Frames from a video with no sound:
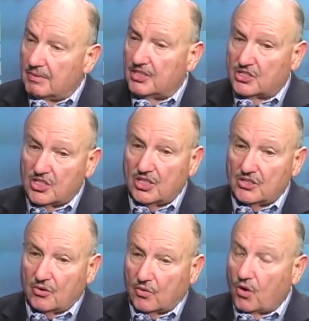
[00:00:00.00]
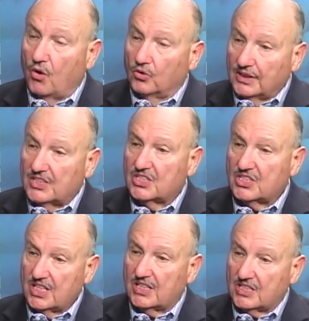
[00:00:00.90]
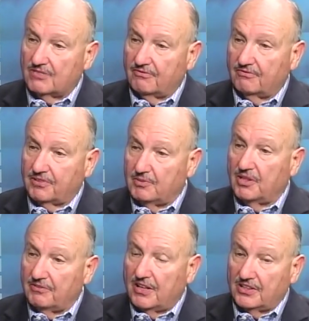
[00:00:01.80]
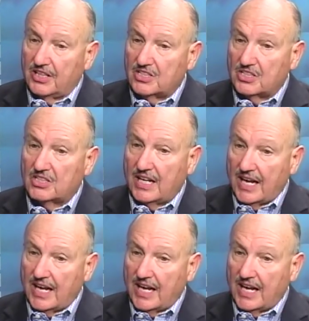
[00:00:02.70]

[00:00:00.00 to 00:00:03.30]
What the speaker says: But there were only 6 community foundations that